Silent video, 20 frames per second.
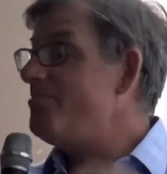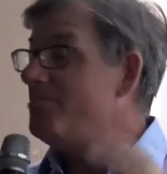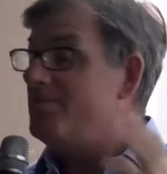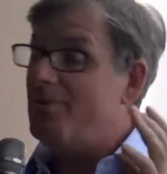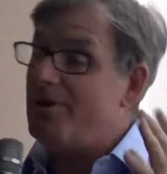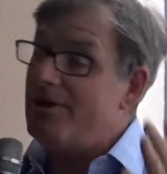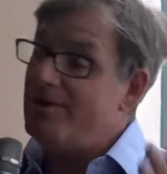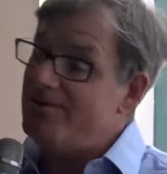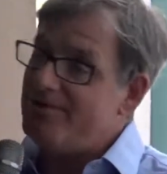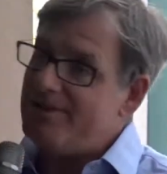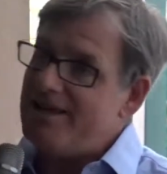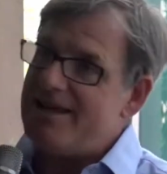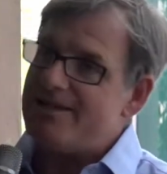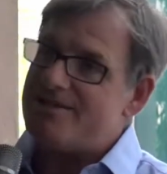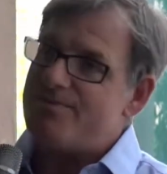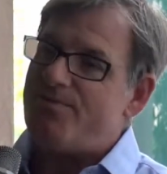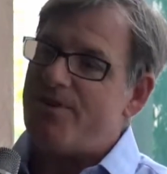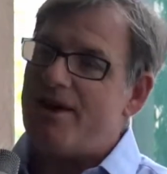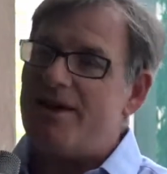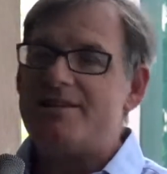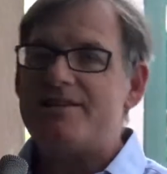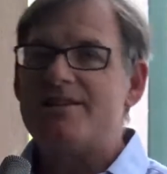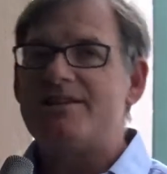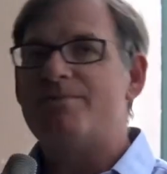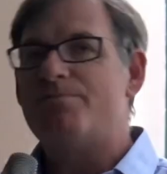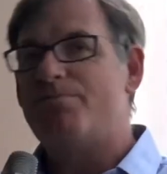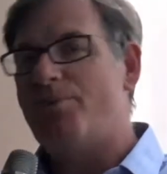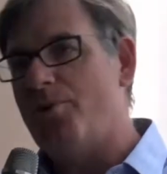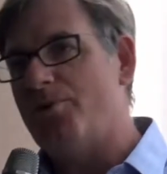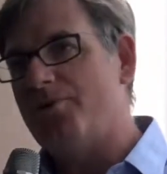well, yes, face is
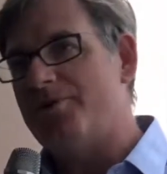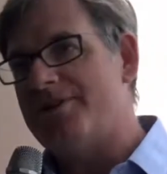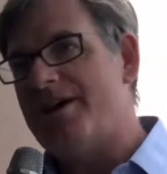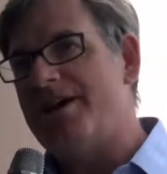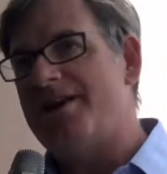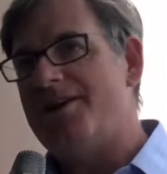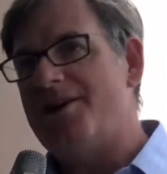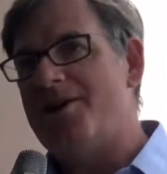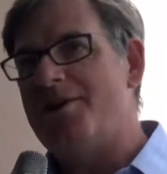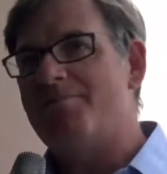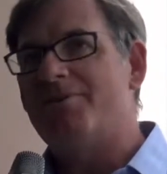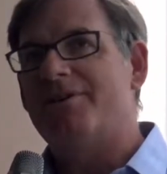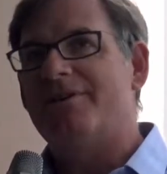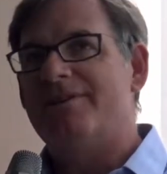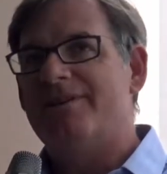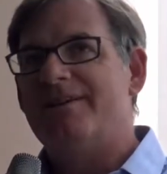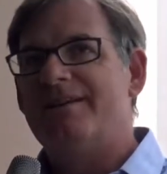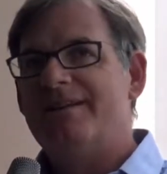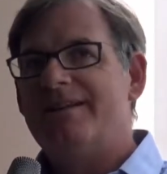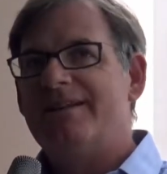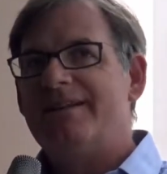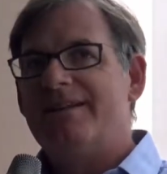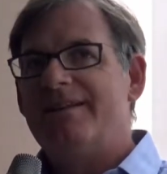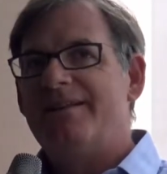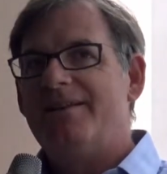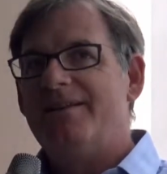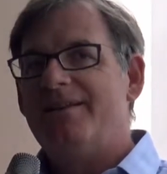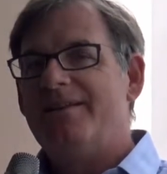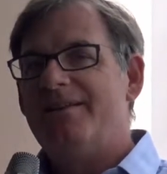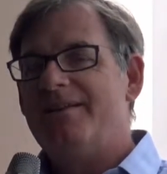important, I know, but
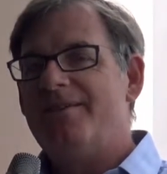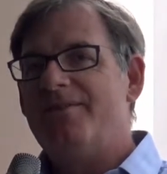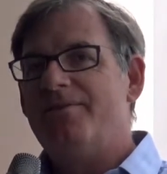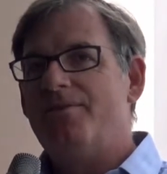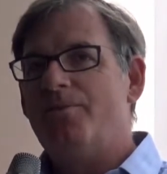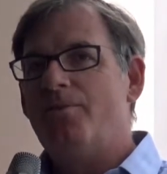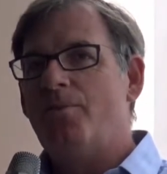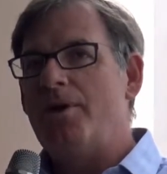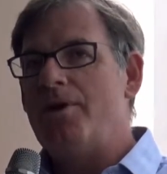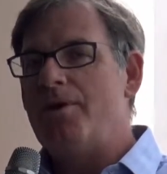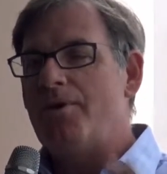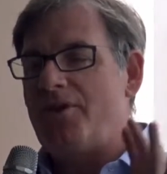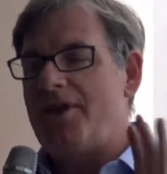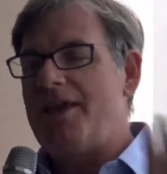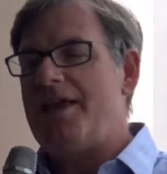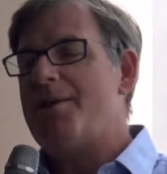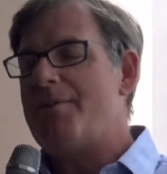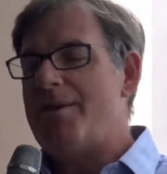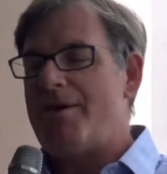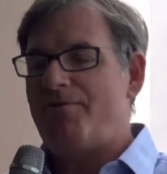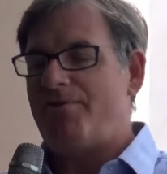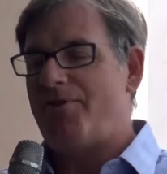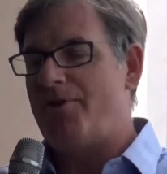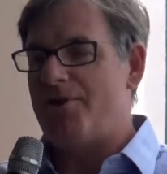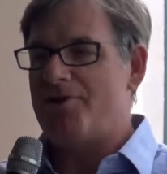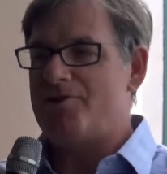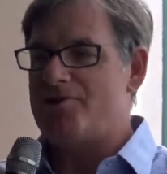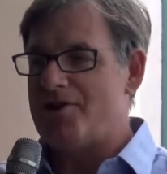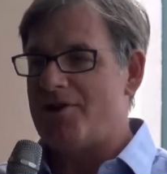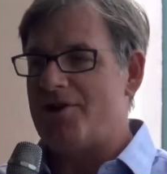when you're thinking about
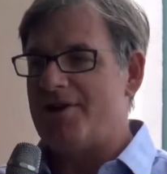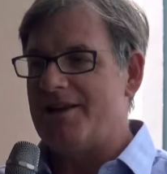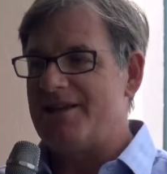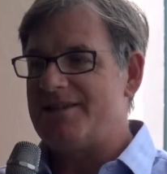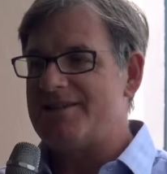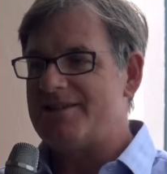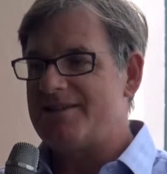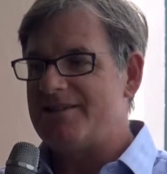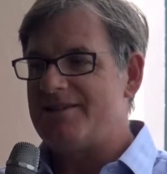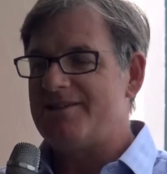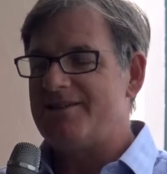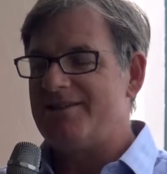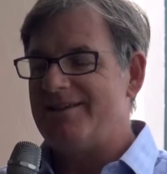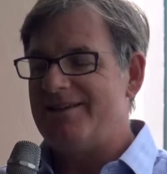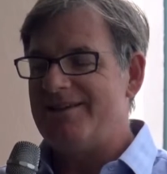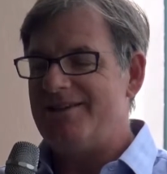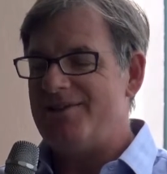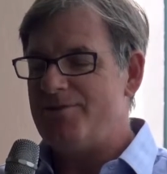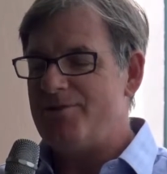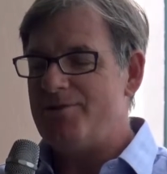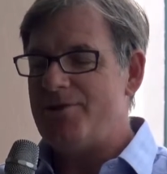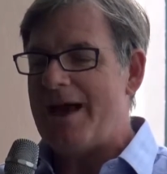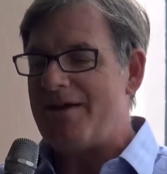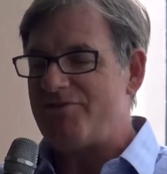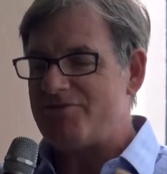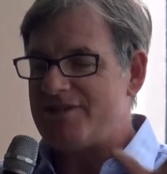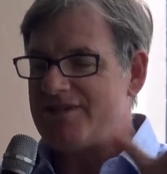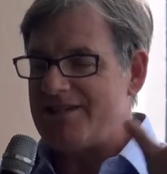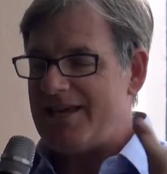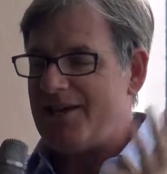foreign journalists, you
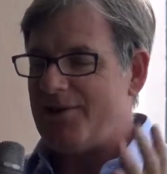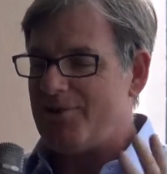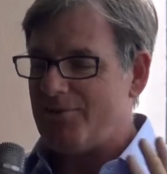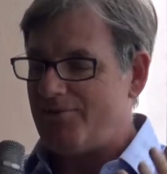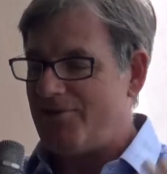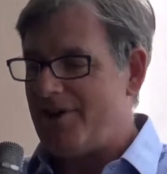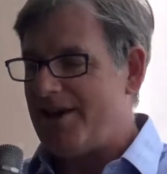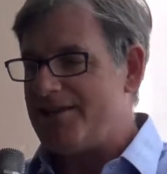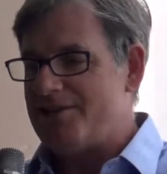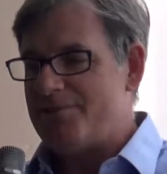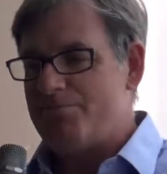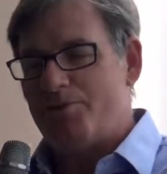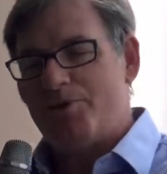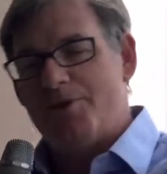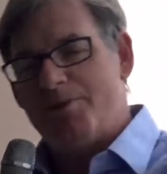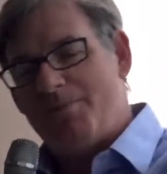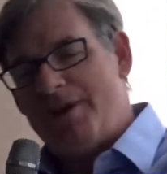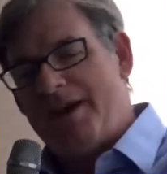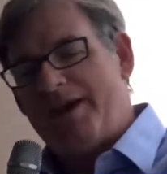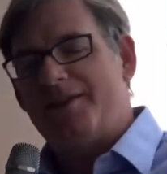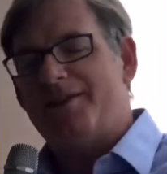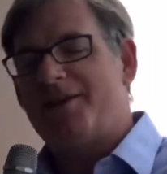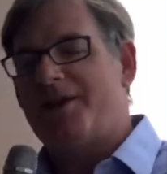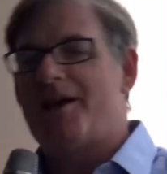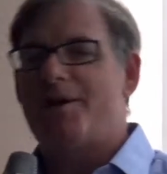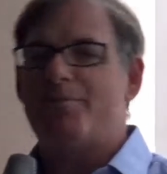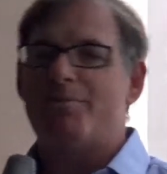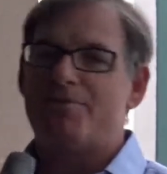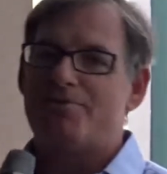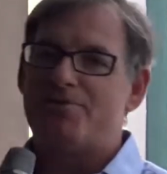have to take your face and put it back in the
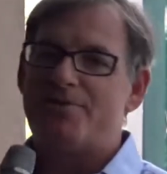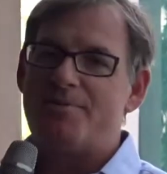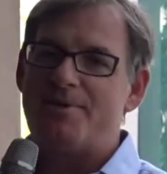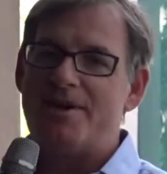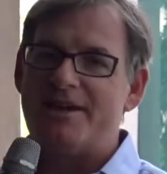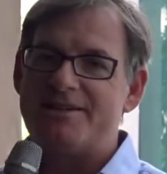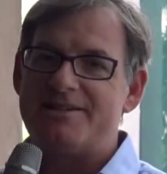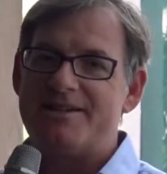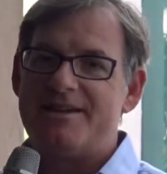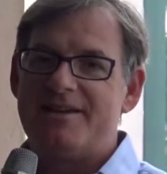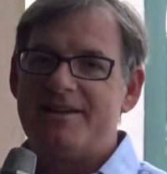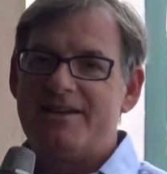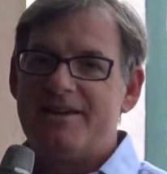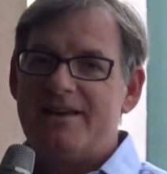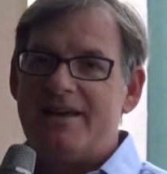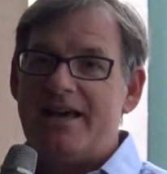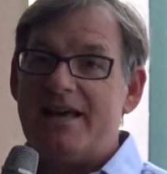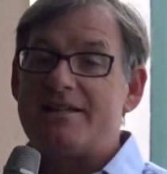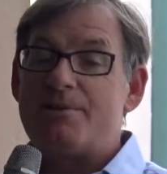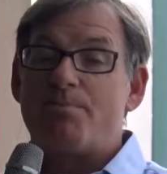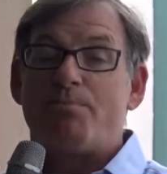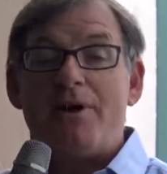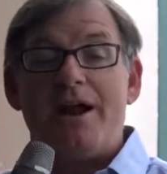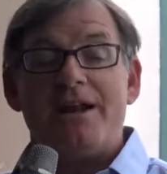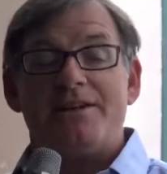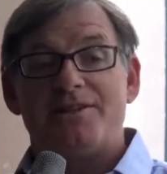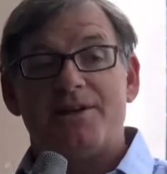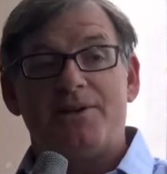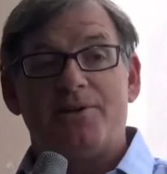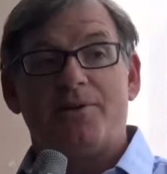cupboard for a bit. It's a
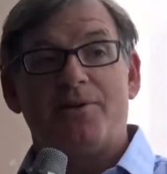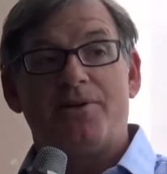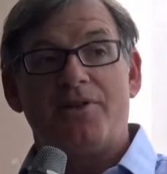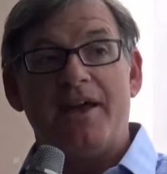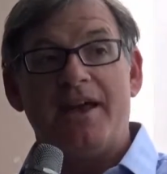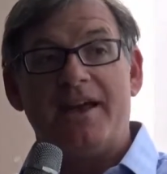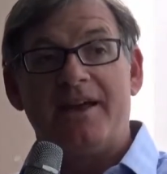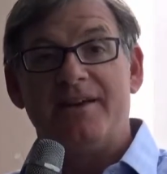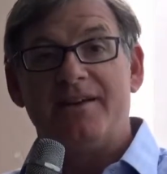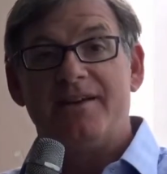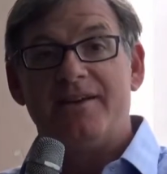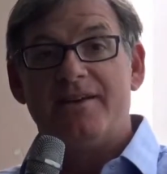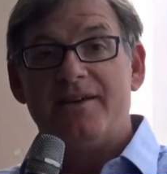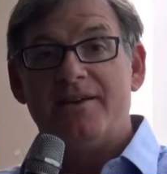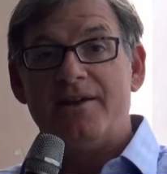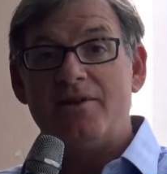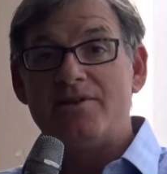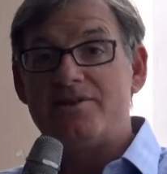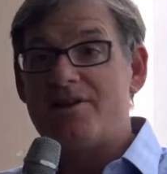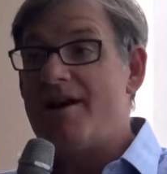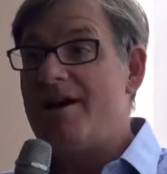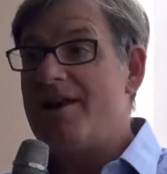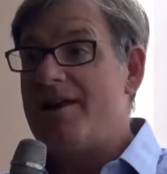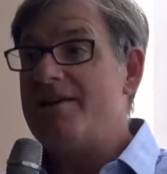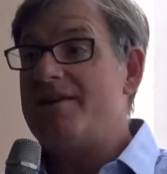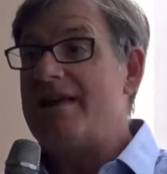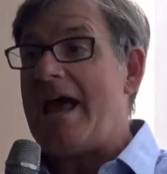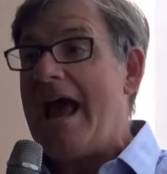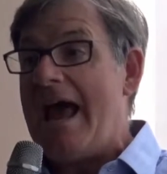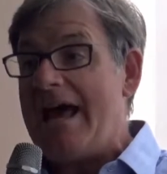practical thing.
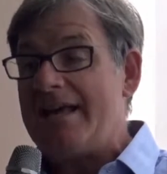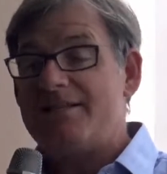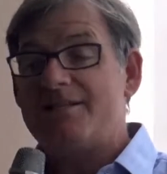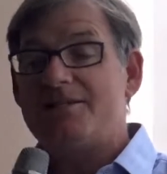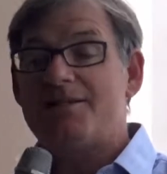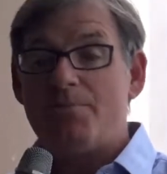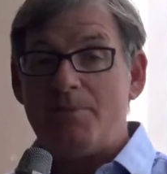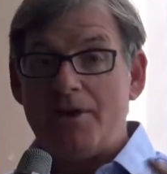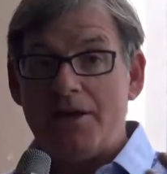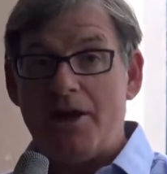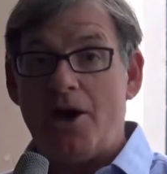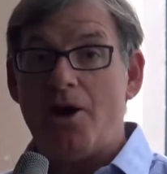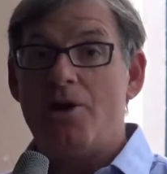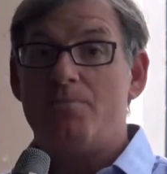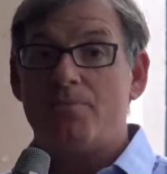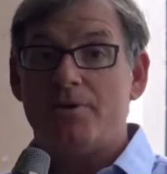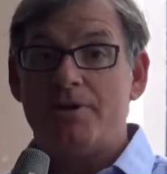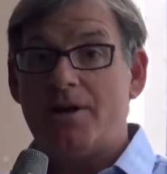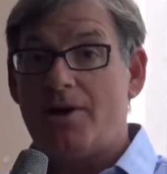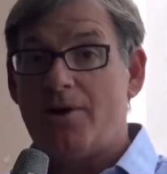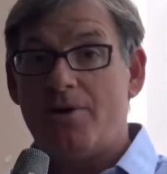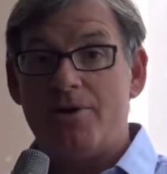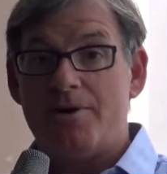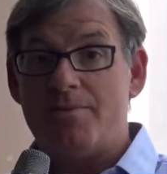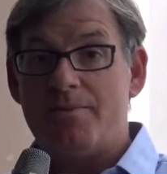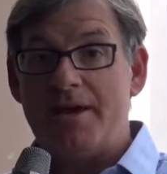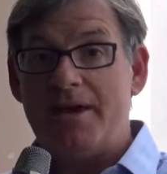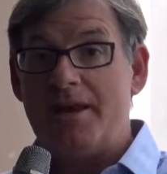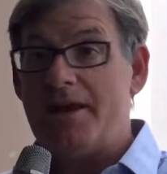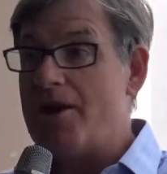Thailand has to be an open
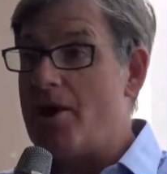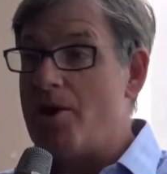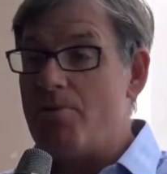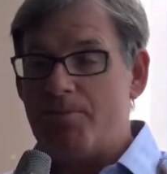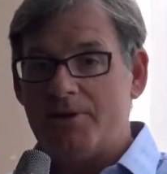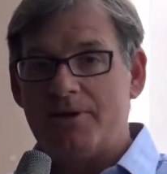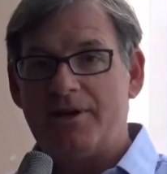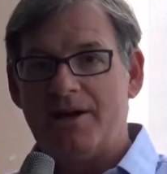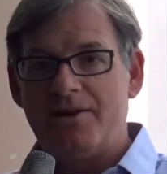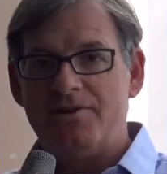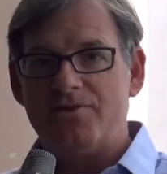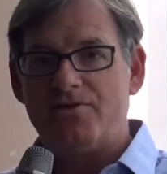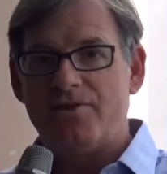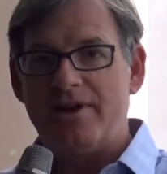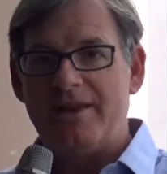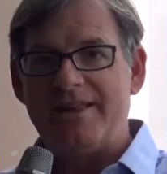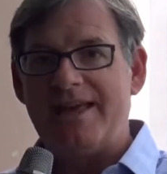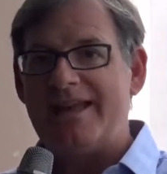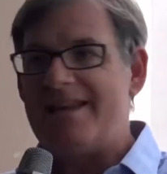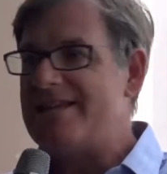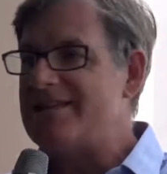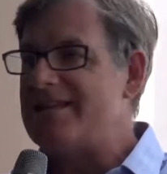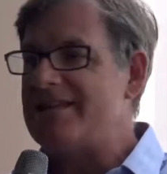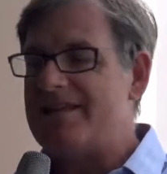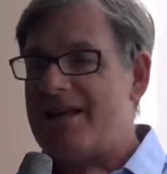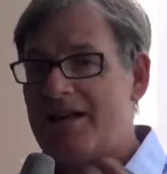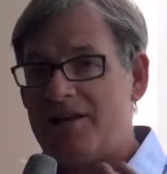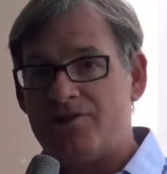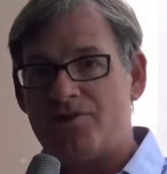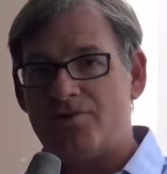economy and an open country. That is
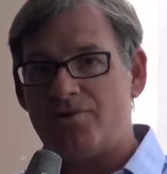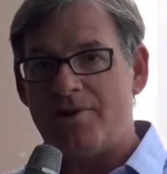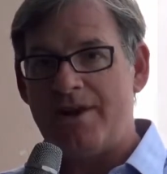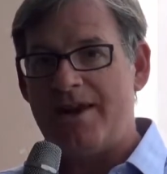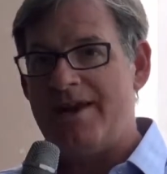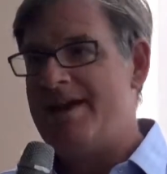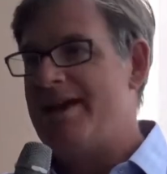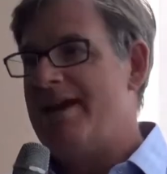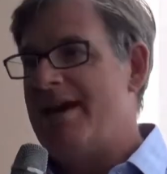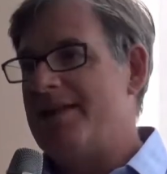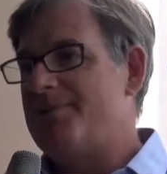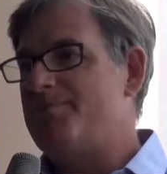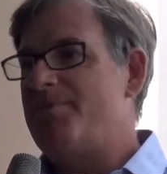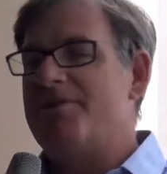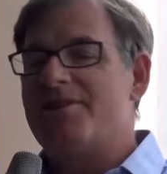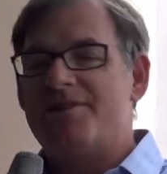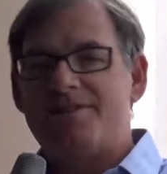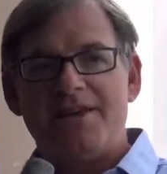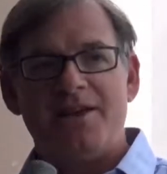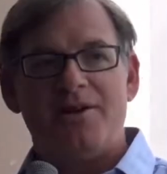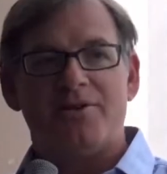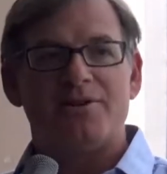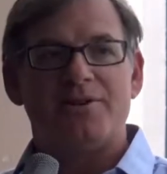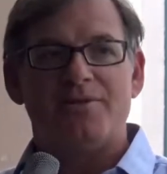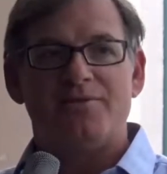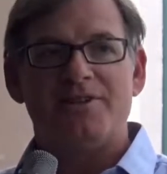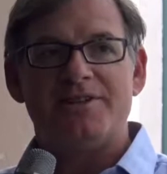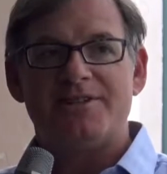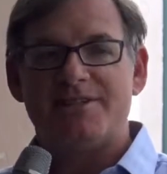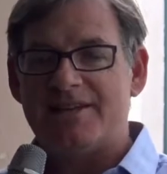its history. It's been the secret
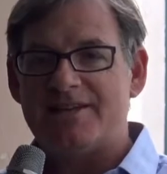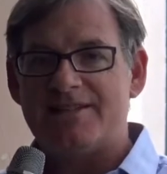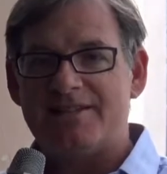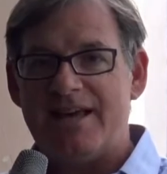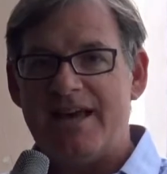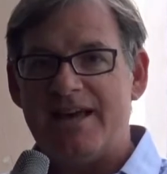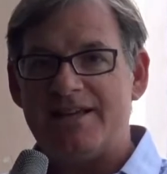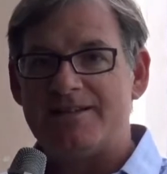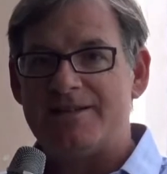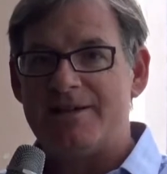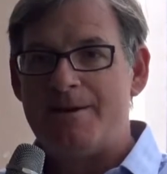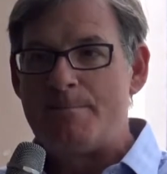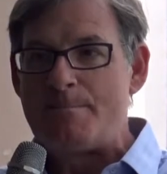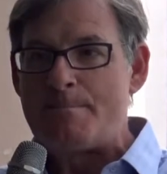of its success.